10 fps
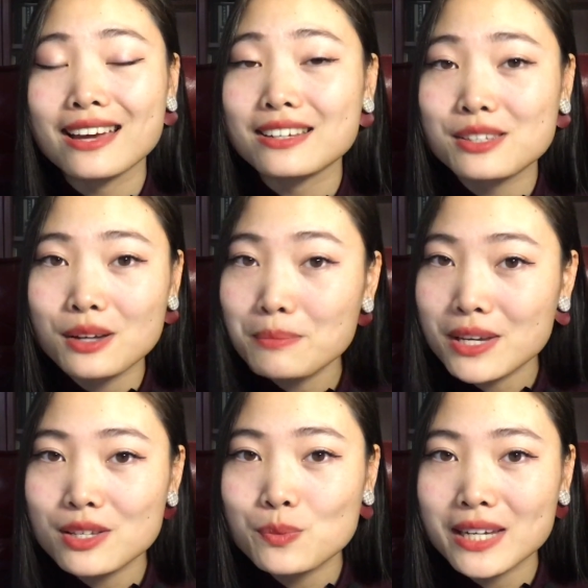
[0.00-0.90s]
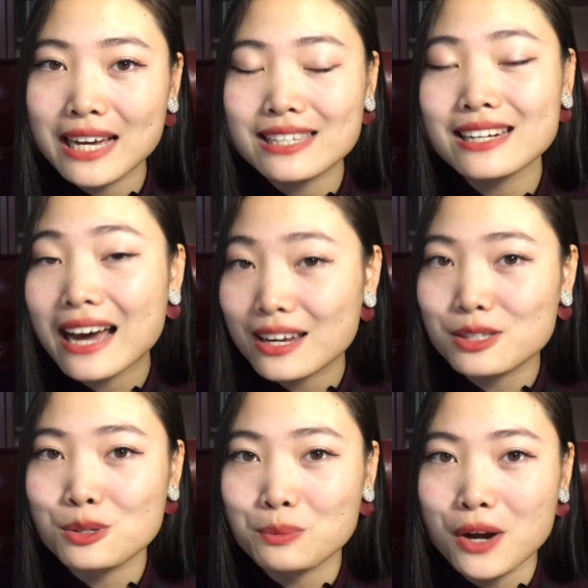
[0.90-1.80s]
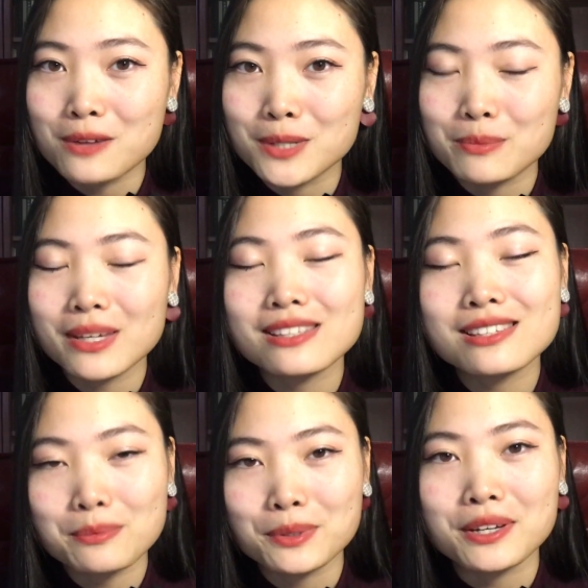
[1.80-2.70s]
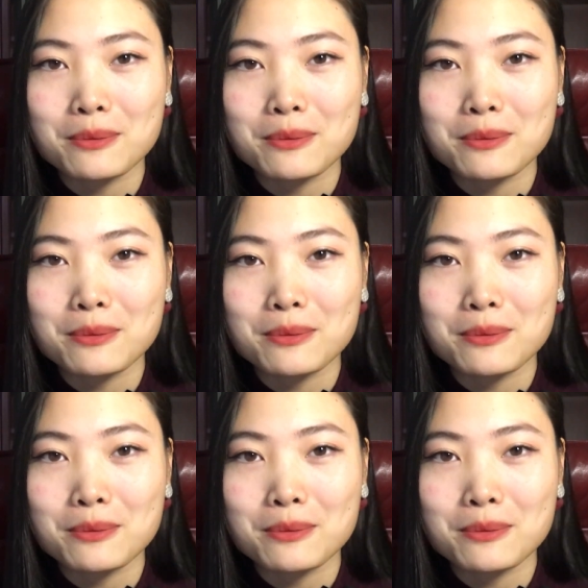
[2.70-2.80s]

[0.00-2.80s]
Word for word: And it's not because one has an attitude problem, it's simple